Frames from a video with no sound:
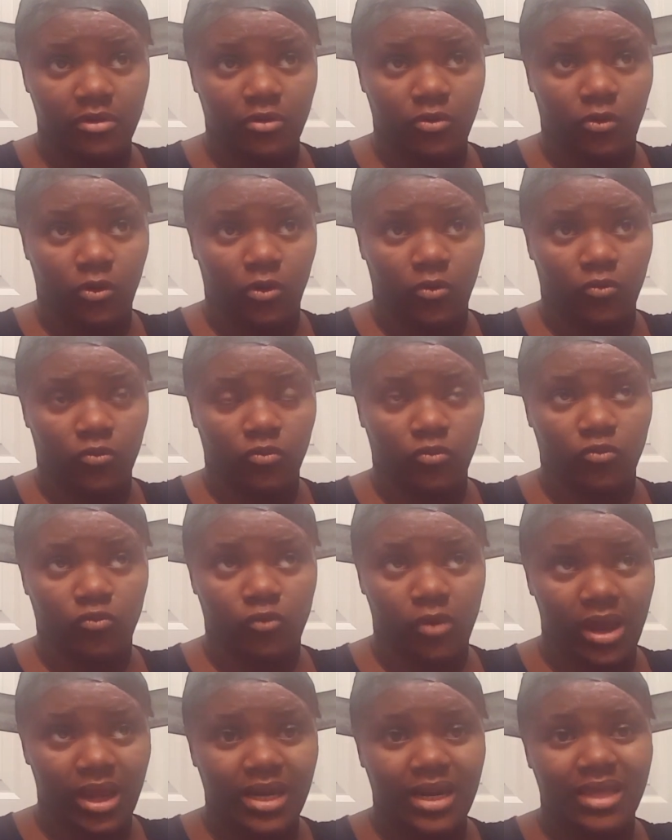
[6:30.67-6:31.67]
or
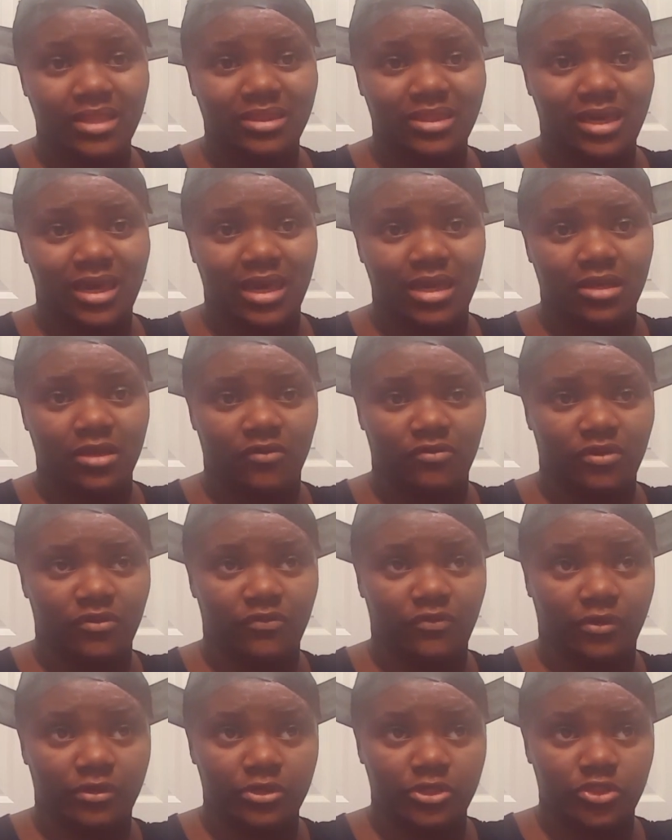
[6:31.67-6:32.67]
right at the end of the
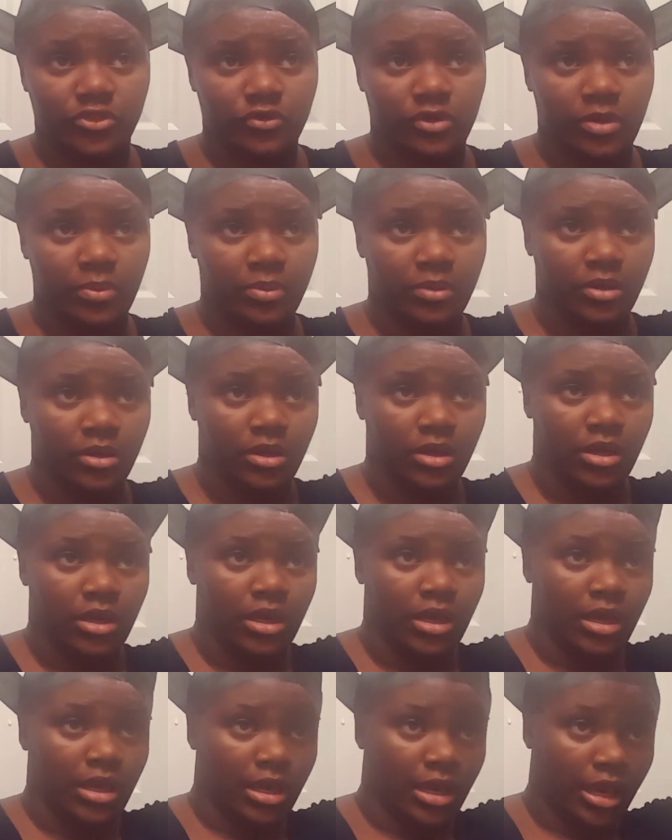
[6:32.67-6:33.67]
first strip,
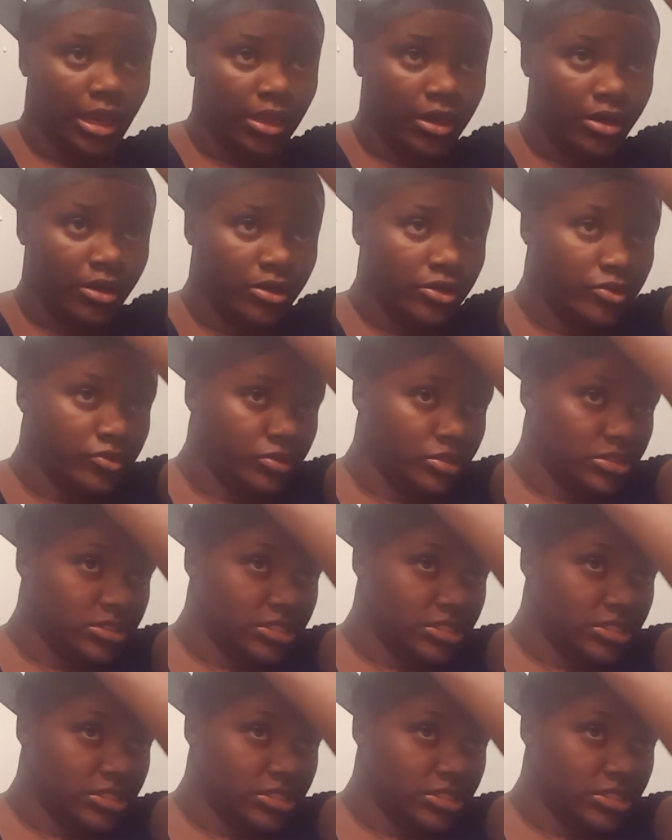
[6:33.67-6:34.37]
and you're going to do the